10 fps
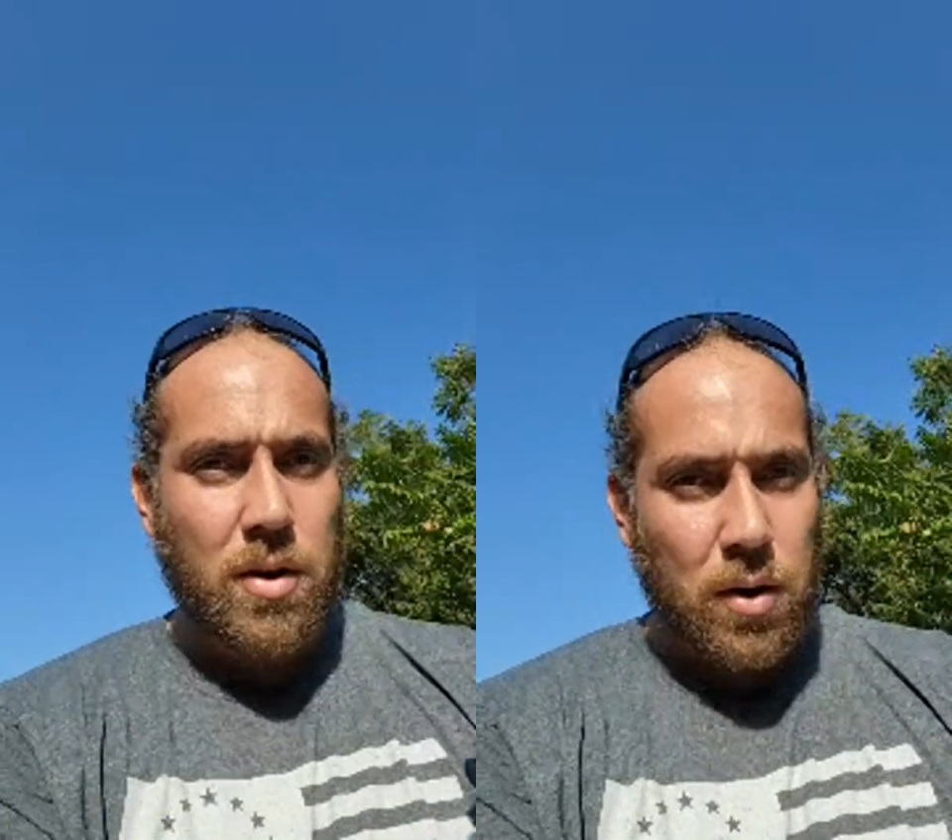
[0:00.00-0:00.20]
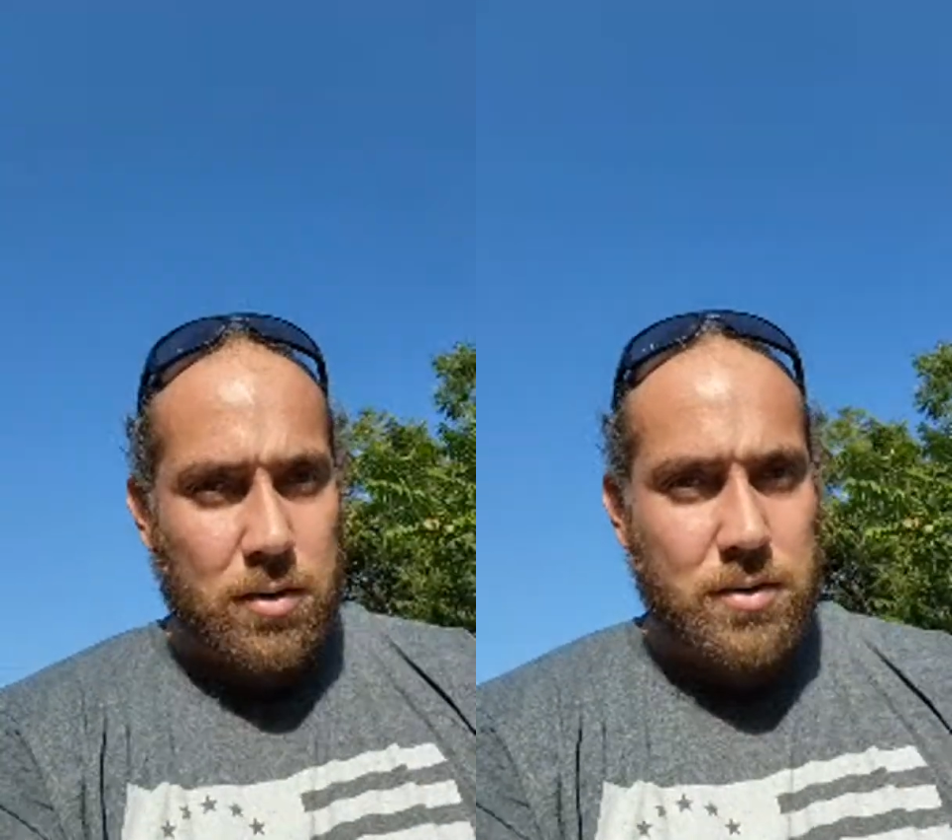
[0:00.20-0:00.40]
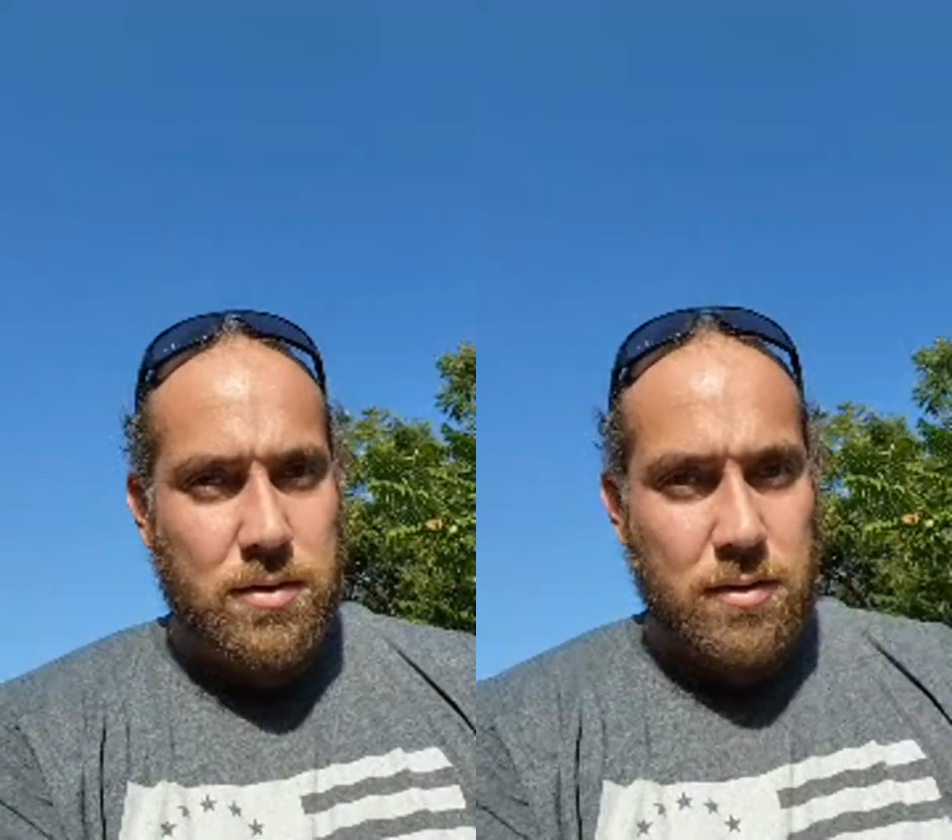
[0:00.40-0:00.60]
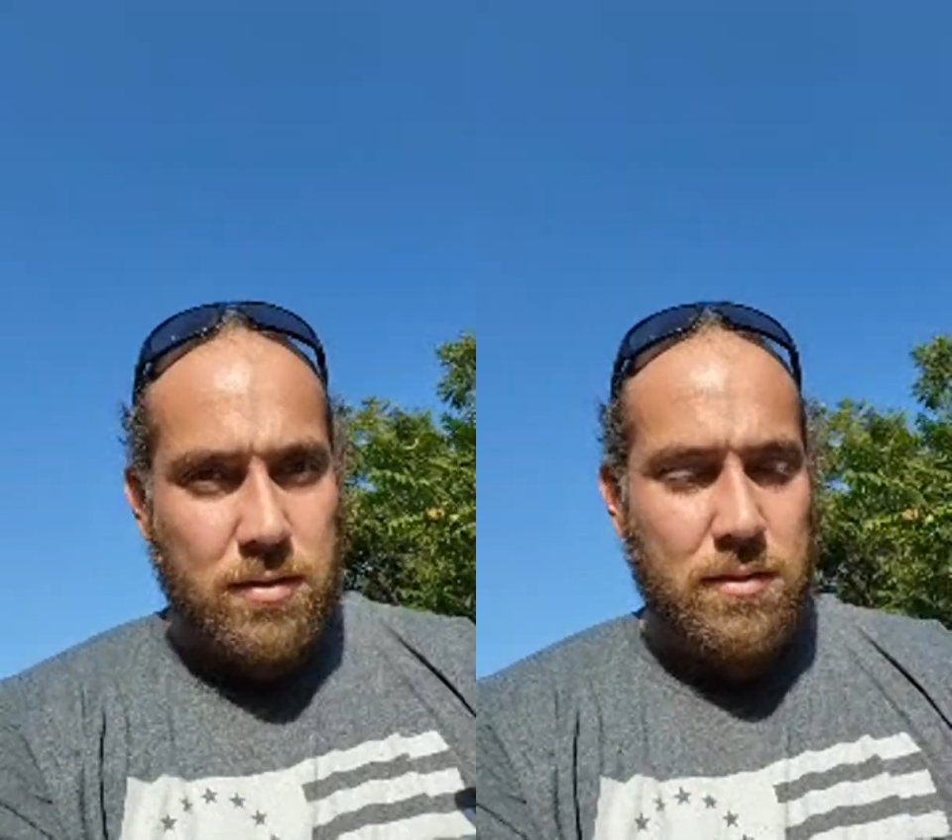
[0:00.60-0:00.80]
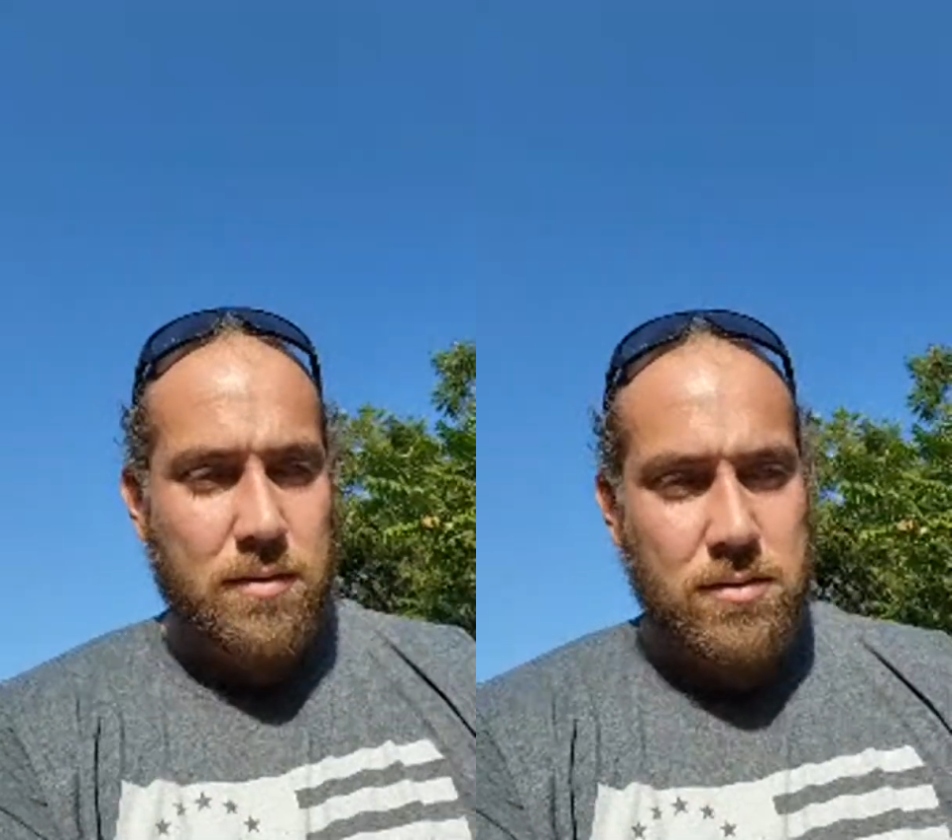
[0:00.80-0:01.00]
caught
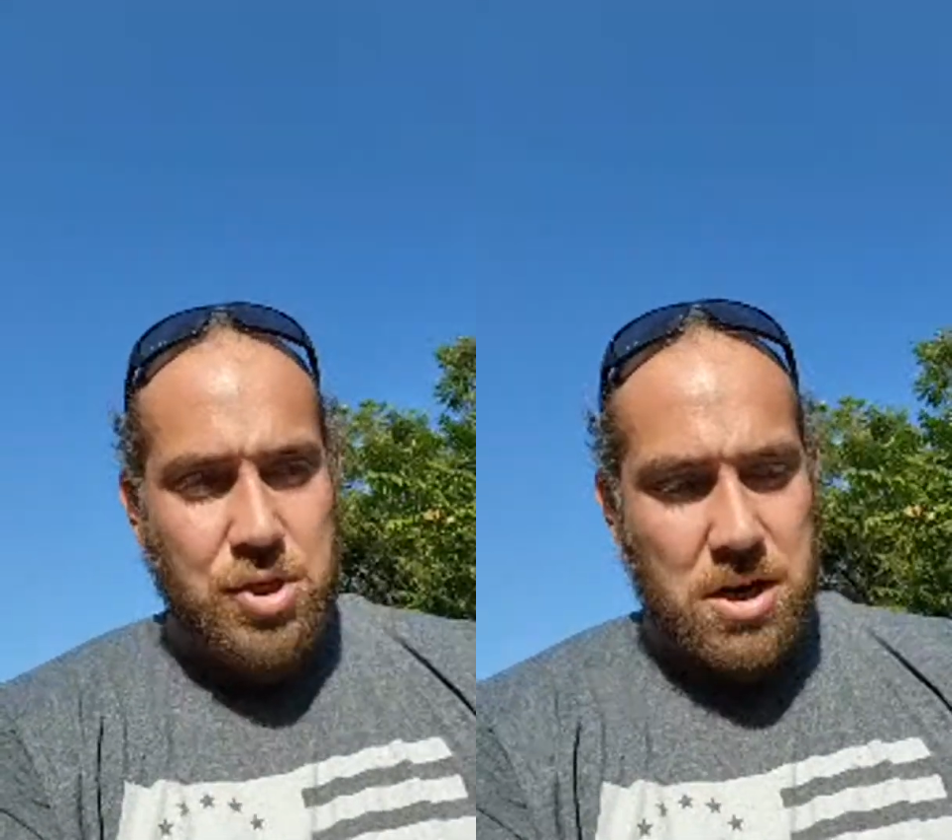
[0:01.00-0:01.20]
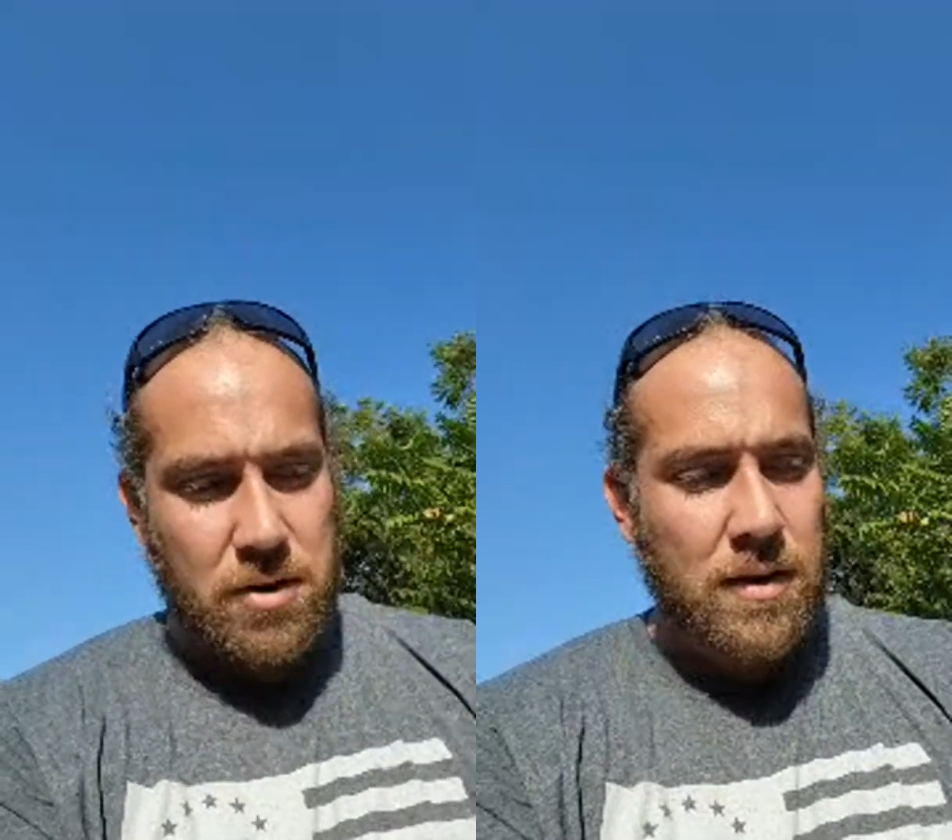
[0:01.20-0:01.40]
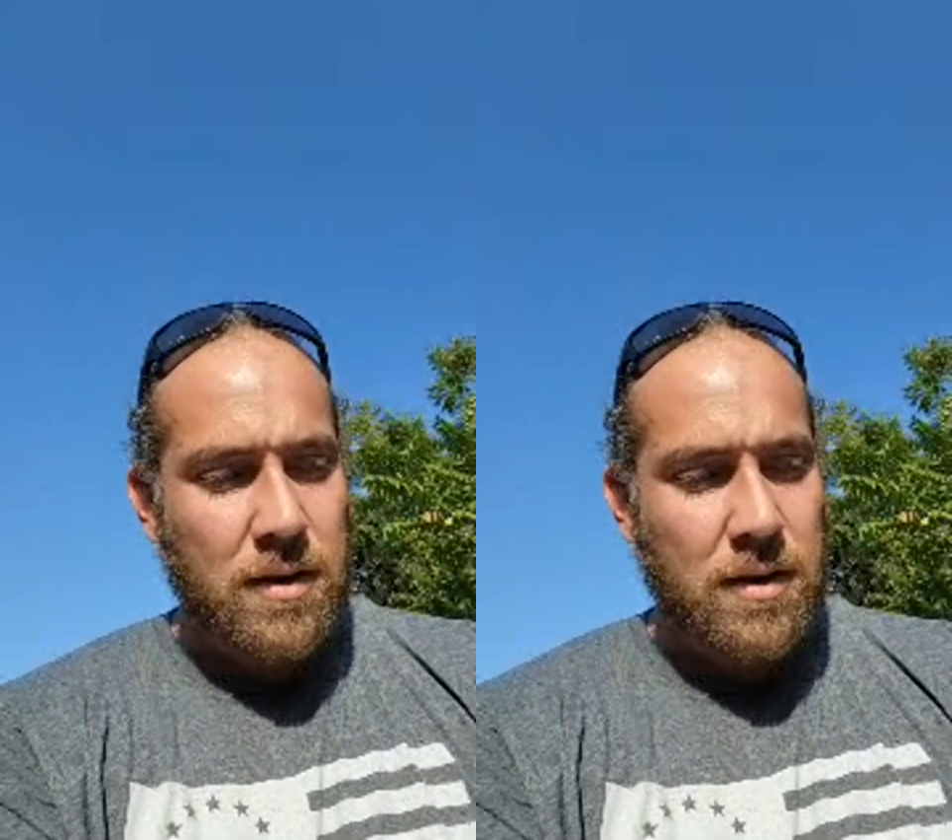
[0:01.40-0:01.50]
cheering.